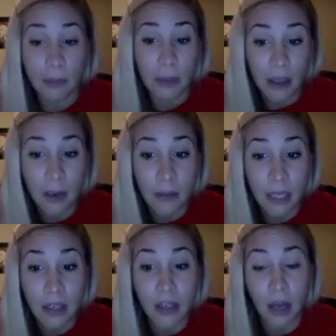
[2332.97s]
it
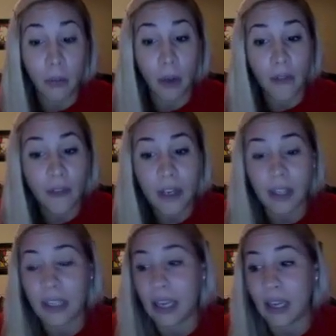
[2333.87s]
becoming a nonprofit
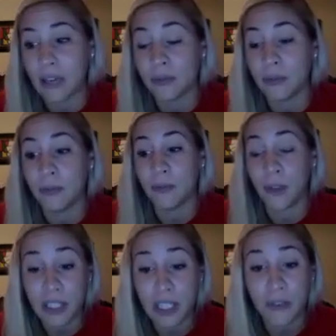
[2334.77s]
and getting
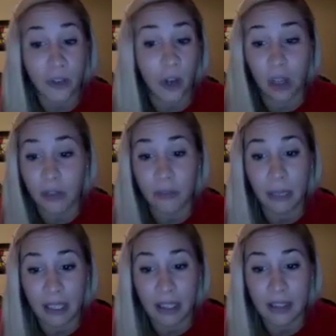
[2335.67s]
funding for all of
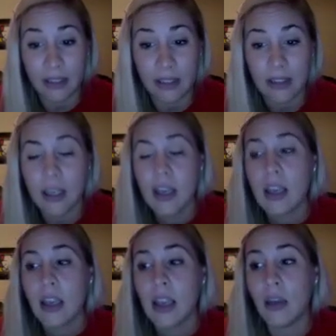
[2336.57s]
my kids,
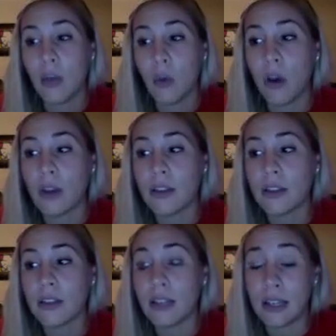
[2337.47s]
it
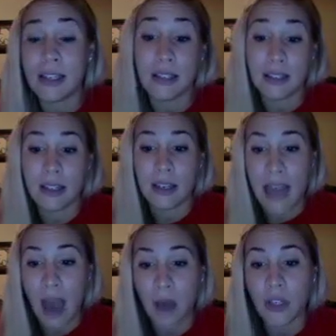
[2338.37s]
is
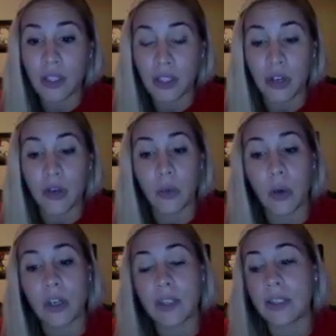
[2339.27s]
now, this year
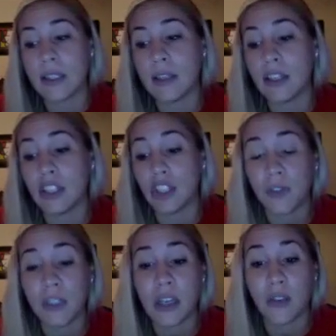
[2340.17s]
was the
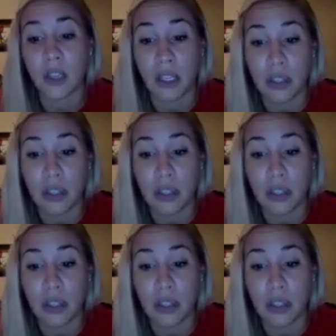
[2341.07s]
shifting